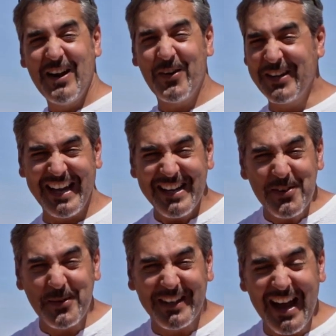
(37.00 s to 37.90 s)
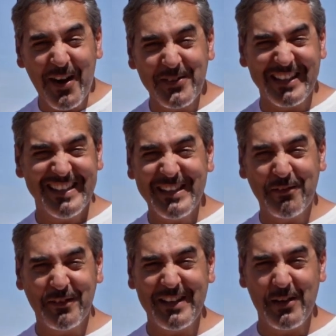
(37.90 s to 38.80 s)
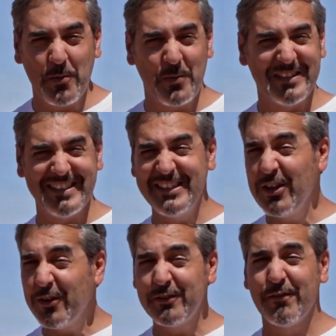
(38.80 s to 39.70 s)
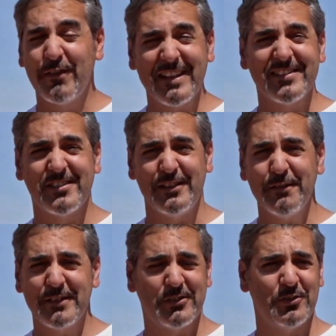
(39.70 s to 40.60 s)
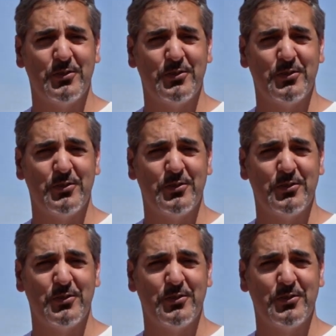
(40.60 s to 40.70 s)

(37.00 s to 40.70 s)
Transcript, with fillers: Or anywhere out in the field with no flat surface to